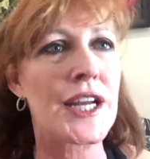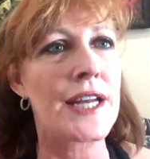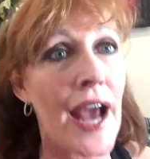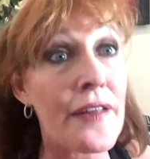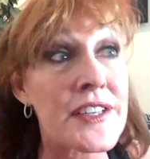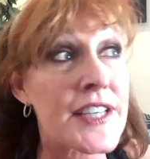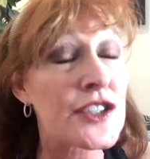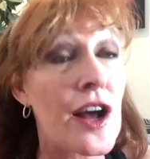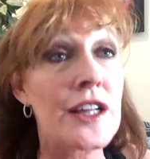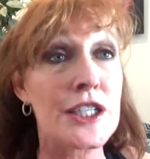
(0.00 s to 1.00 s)
And now the
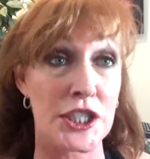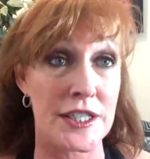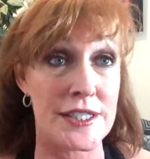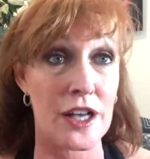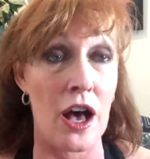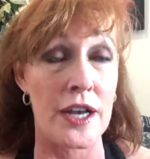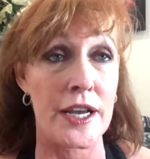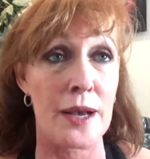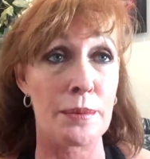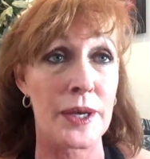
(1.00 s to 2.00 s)
technology is caught
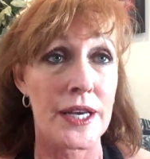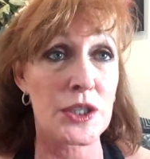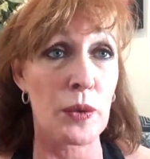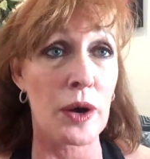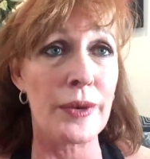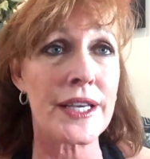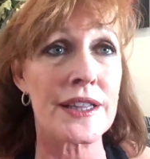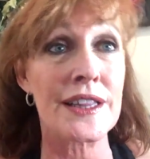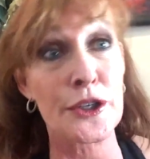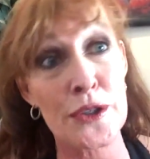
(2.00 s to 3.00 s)
up to where we can
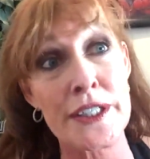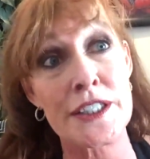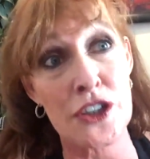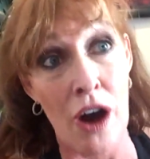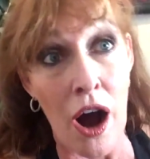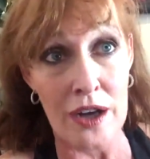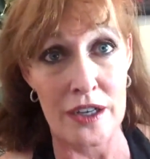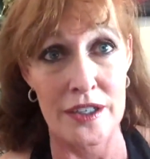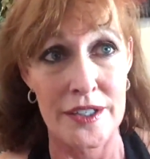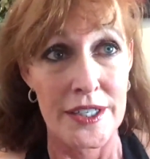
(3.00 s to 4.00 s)
literally talk
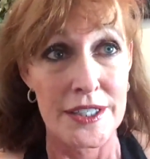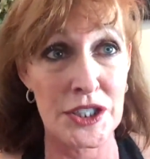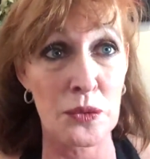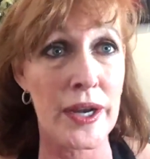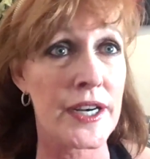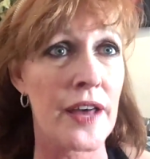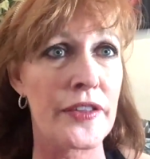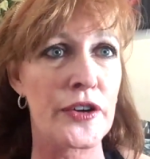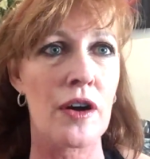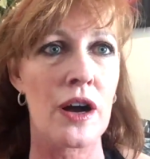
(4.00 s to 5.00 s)

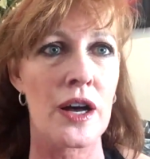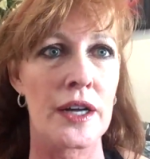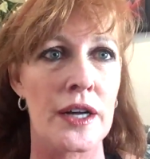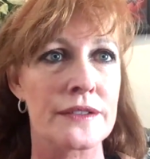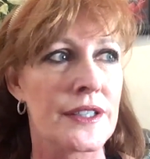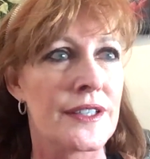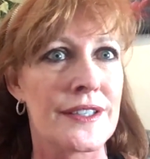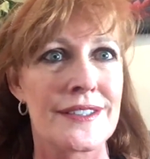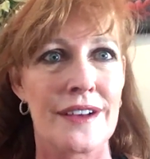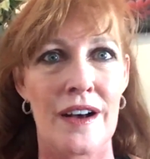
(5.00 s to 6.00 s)
to one another
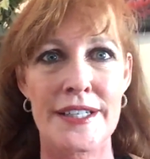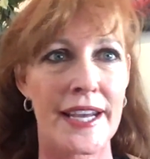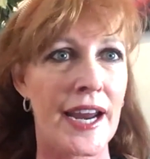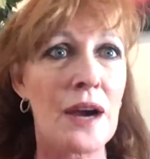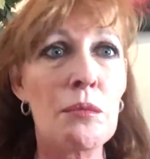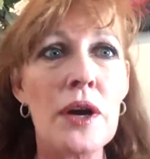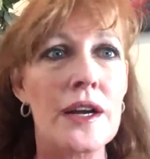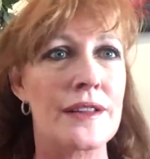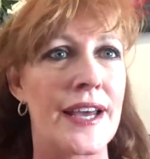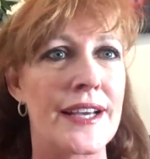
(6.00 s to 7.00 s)
on
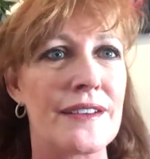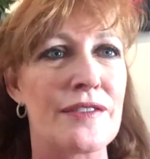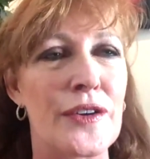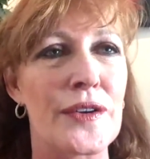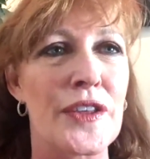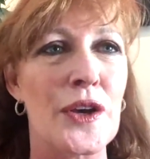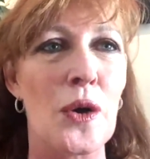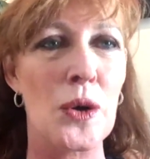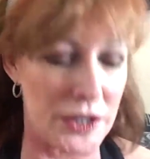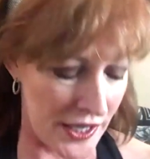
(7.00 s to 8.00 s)
camera, like
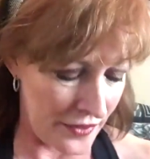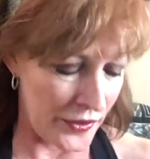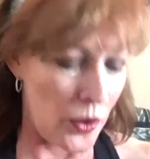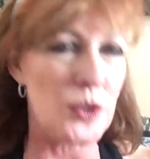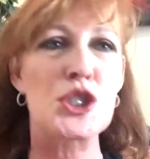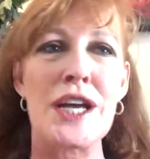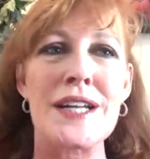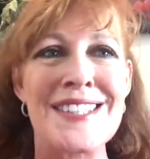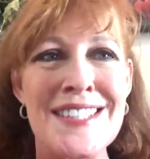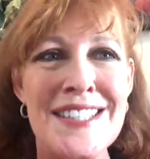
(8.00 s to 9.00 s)
the old
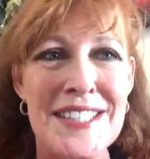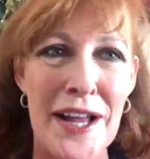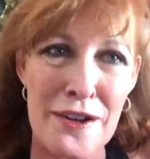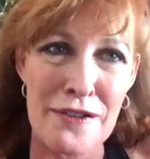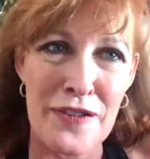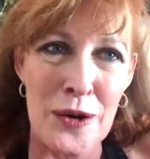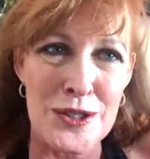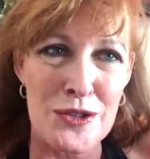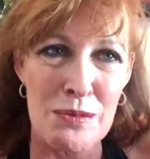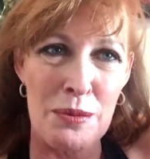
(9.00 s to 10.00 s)
Jetsons
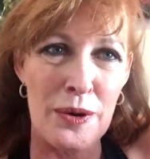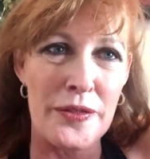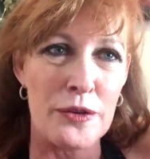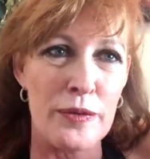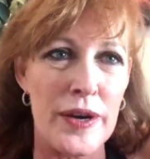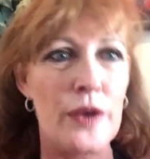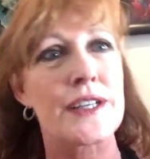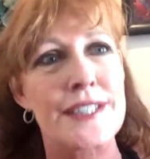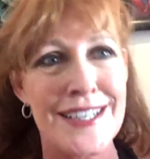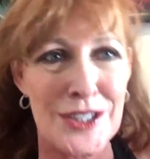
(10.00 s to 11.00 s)
telephones, remember, or
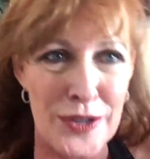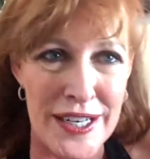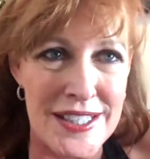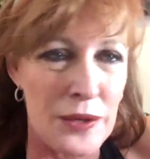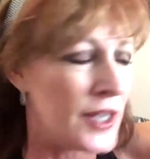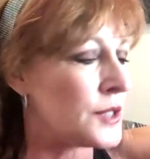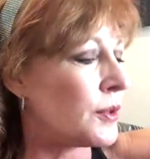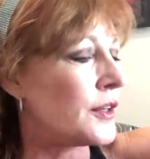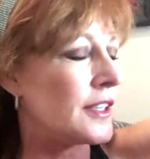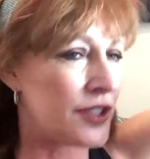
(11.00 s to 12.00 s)
the Dick Tracy
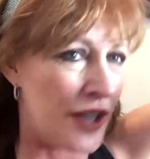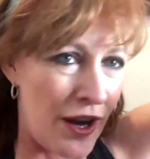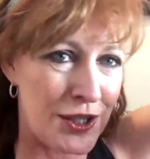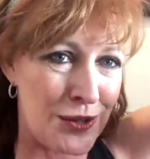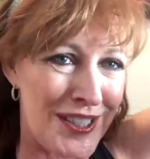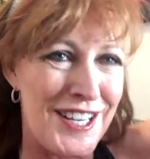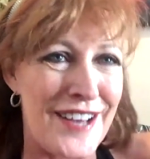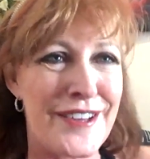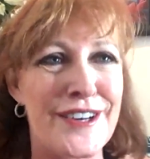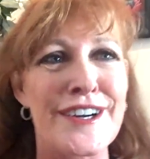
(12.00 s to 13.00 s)
ones where you could talk to
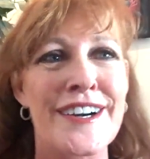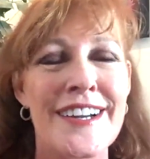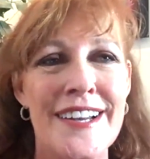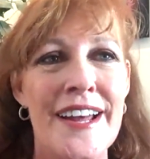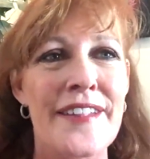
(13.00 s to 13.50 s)
each other.